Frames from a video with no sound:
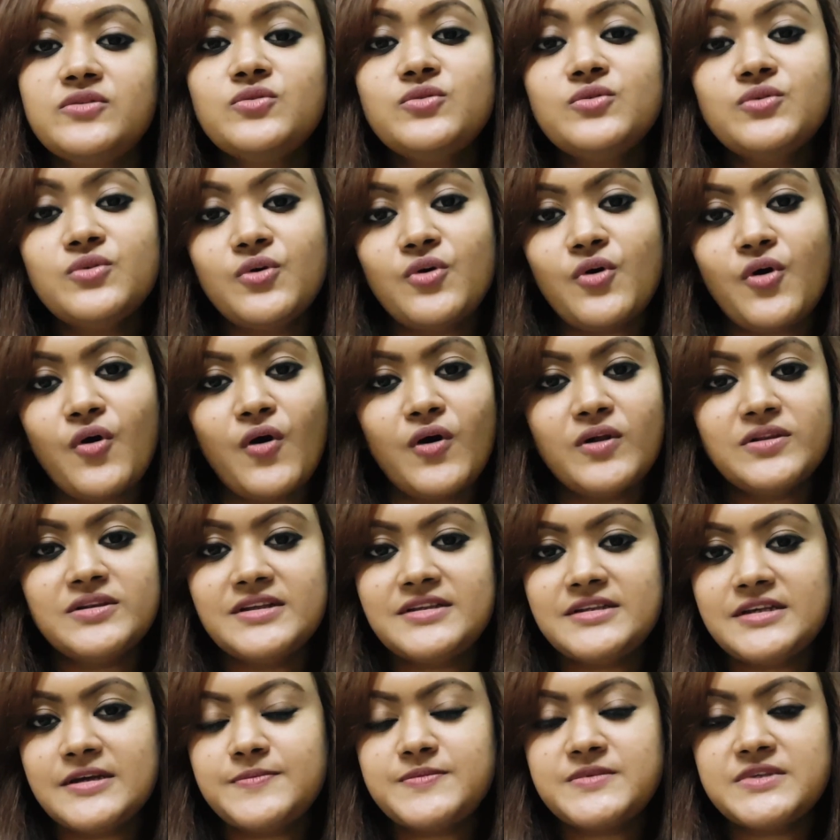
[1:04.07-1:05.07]
to know all the
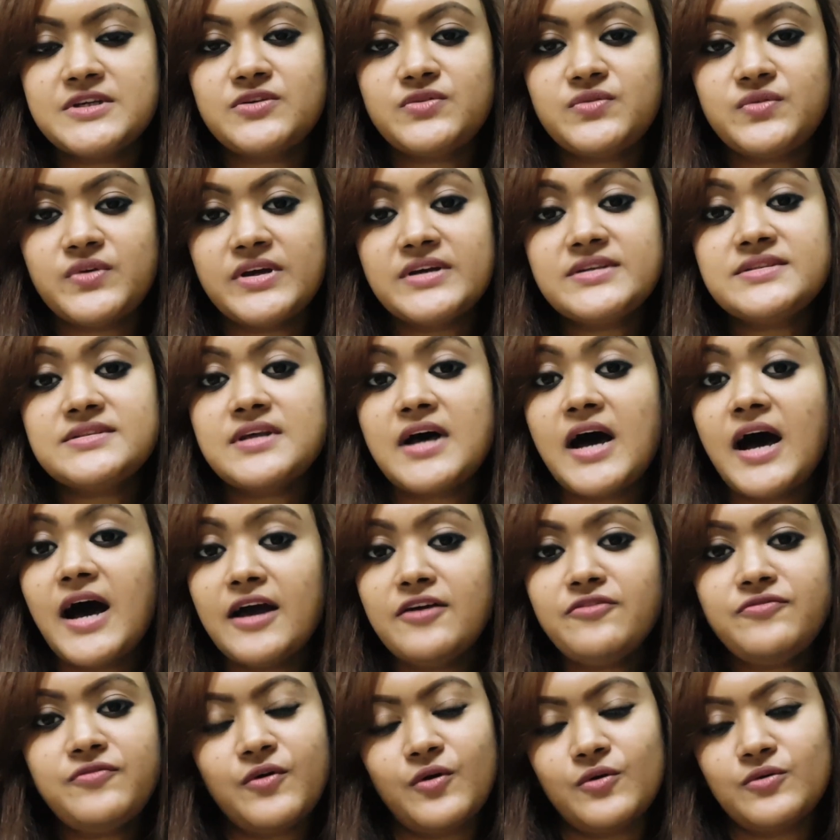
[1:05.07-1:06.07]
tips and tricks
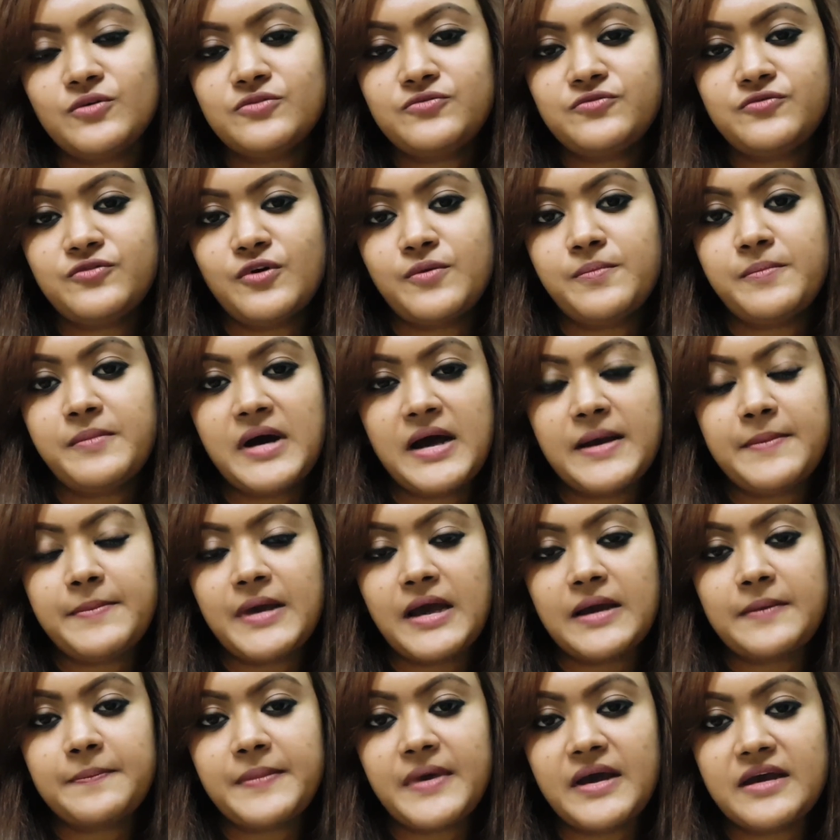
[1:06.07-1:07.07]
I followed for my
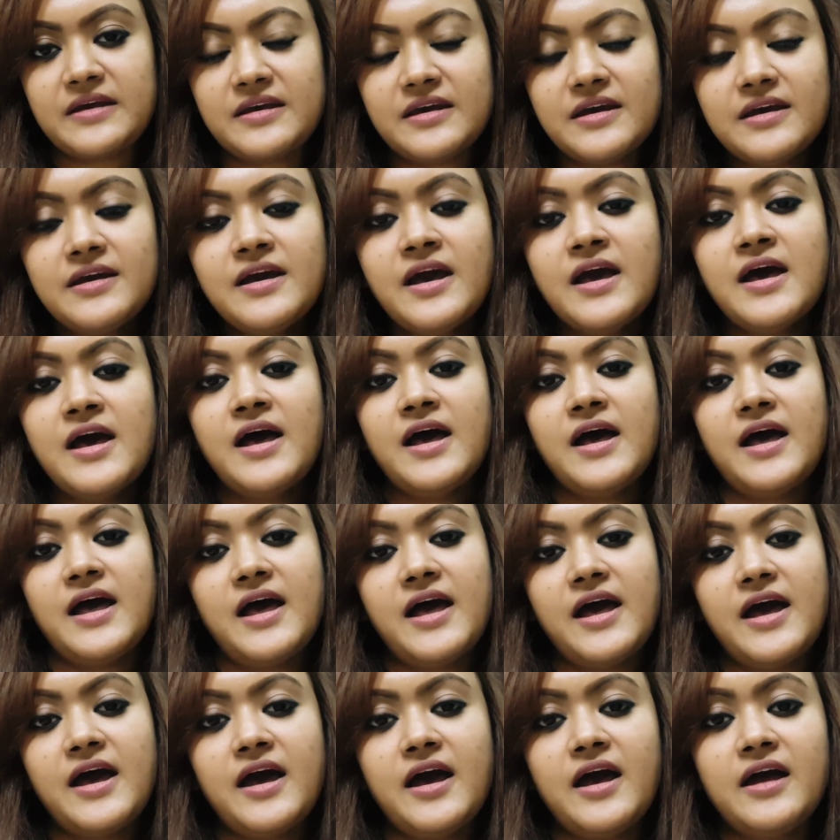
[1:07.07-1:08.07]
backpacking.
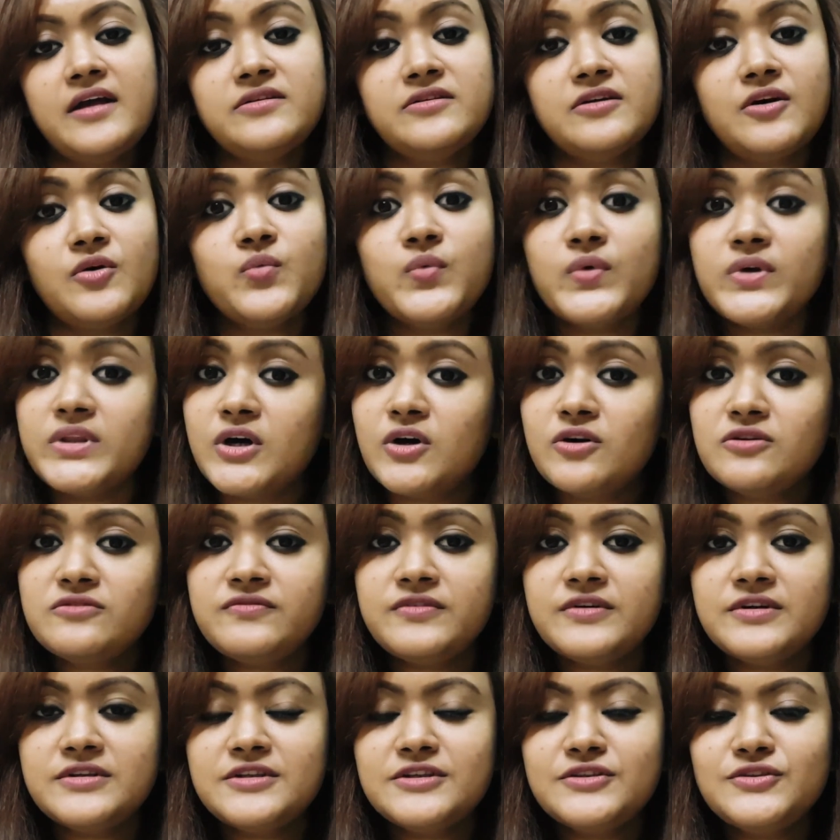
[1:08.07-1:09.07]
And without
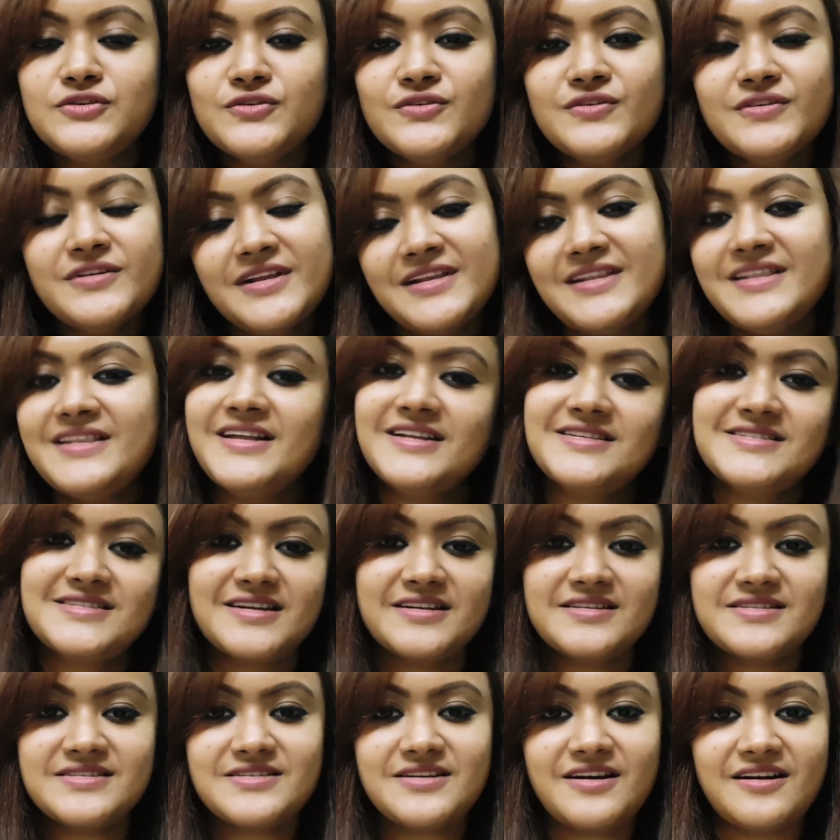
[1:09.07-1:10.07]
further ado, let's
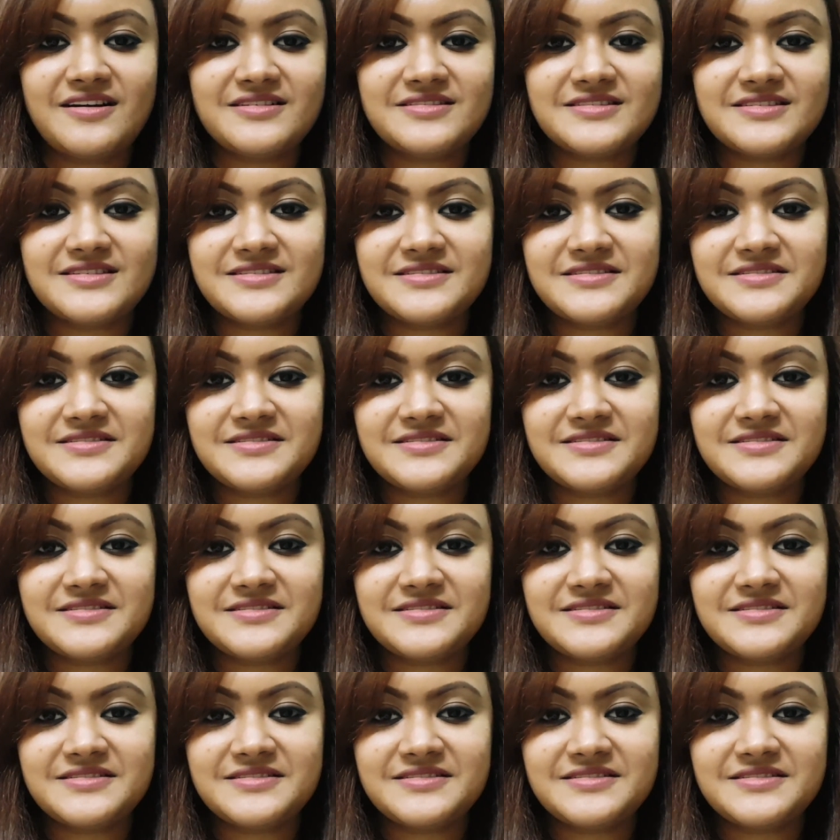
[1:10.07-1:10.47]
get started.